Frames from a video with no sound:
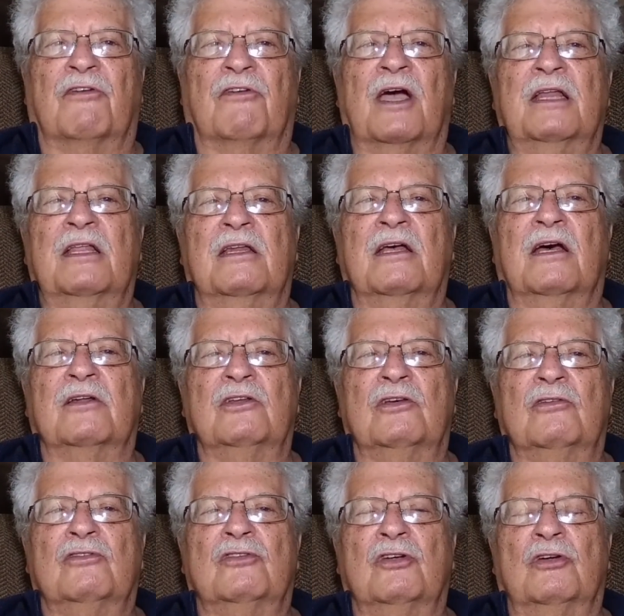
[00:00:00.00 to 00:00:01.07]
find it on
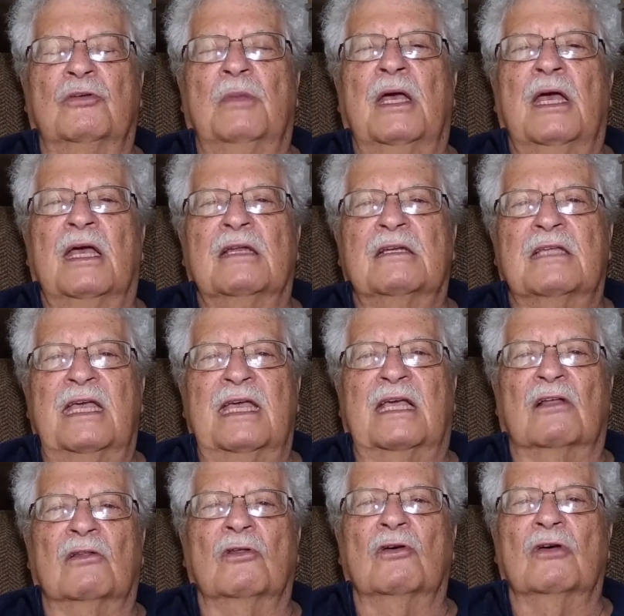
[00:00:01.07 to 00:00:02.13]
YouTube.
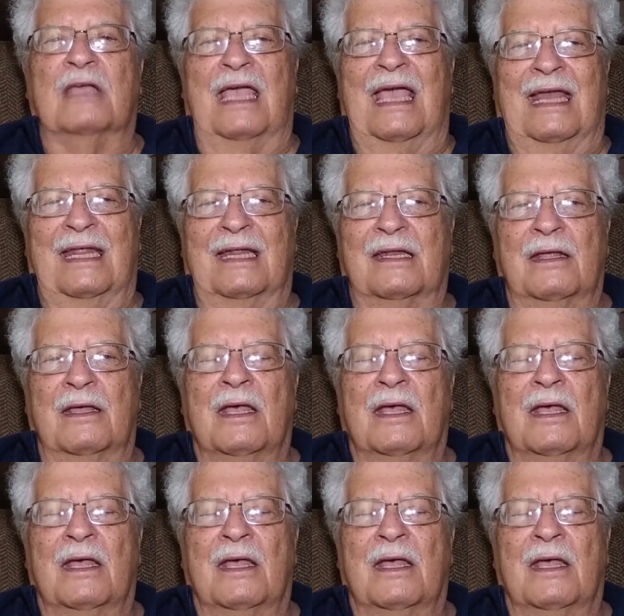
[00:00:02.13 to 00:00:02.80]
Take a look at it.